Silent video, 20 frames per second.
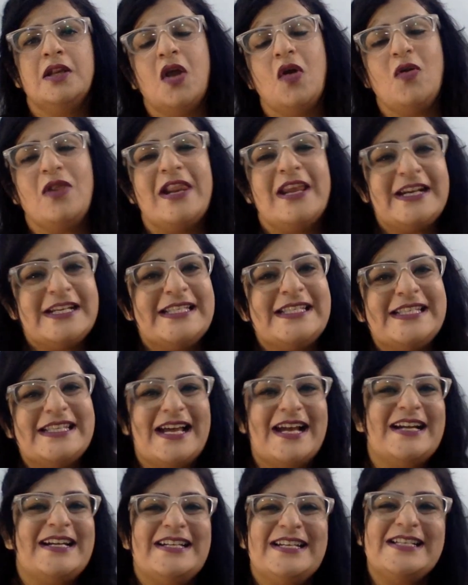Now
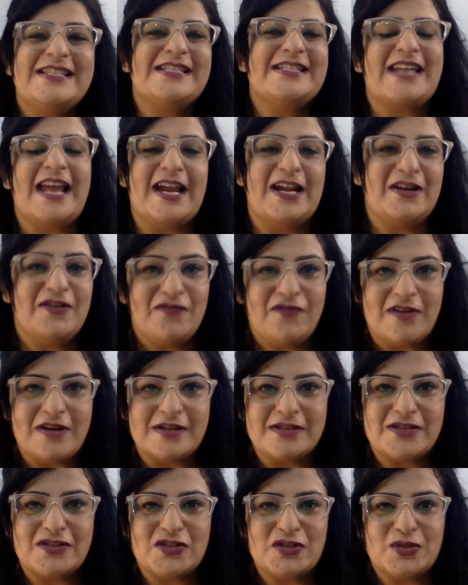let's understand
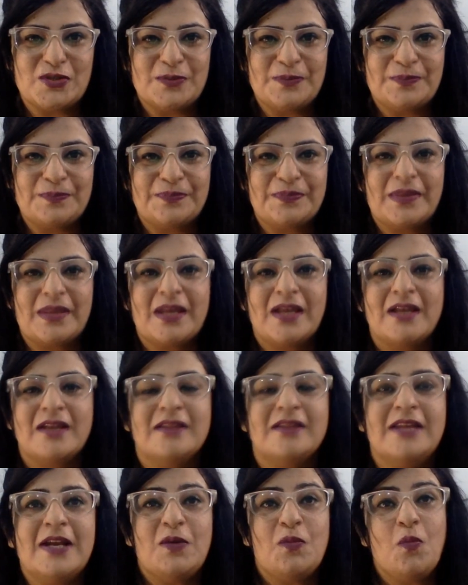first
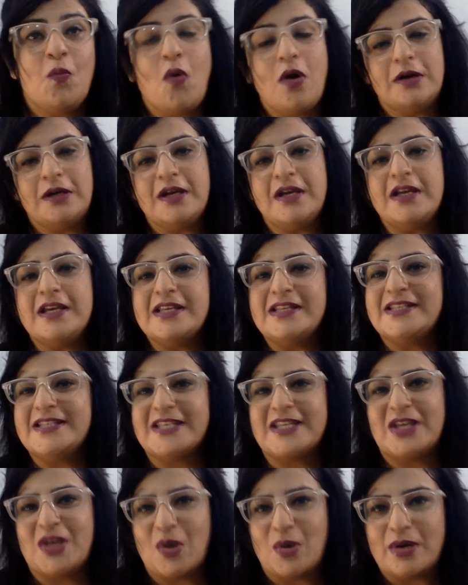that what are
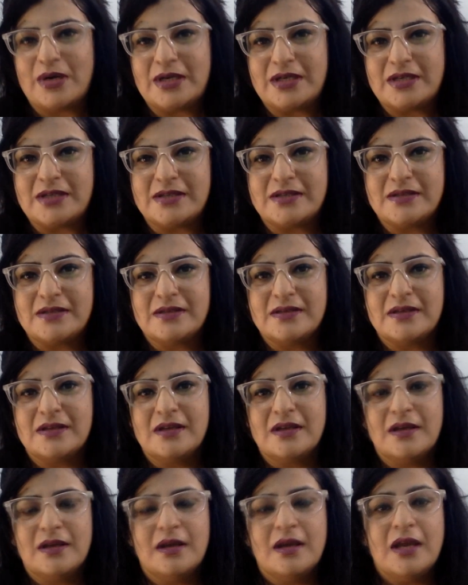insecurities.
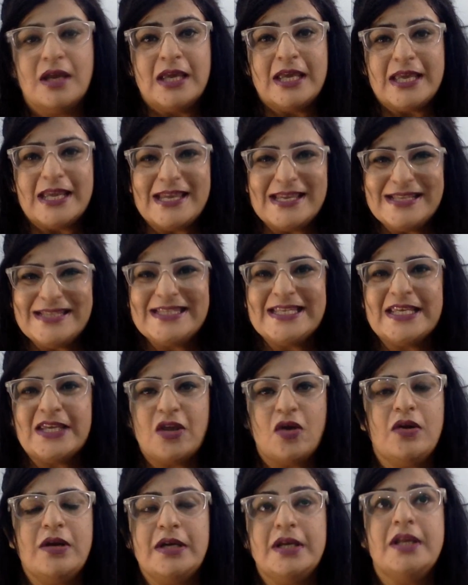
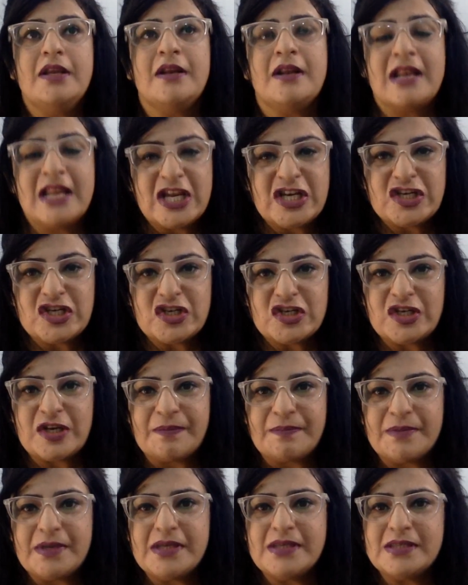Insecurity in
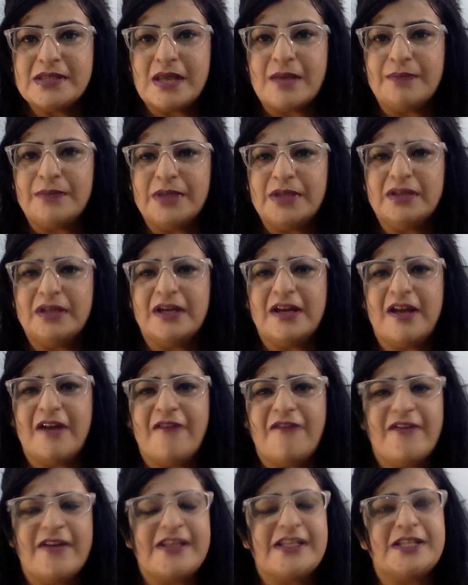relationship is something that
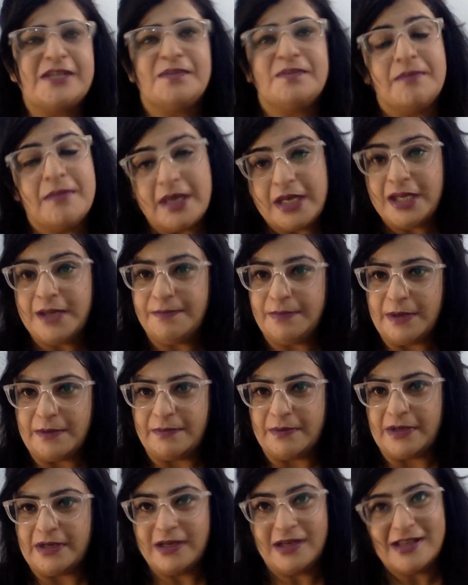affects many
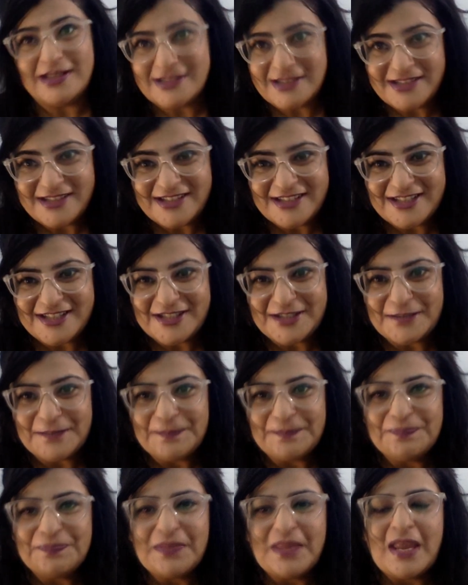people, isn't
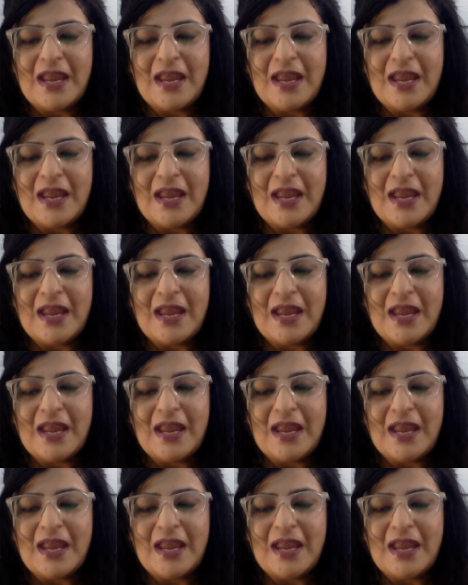it?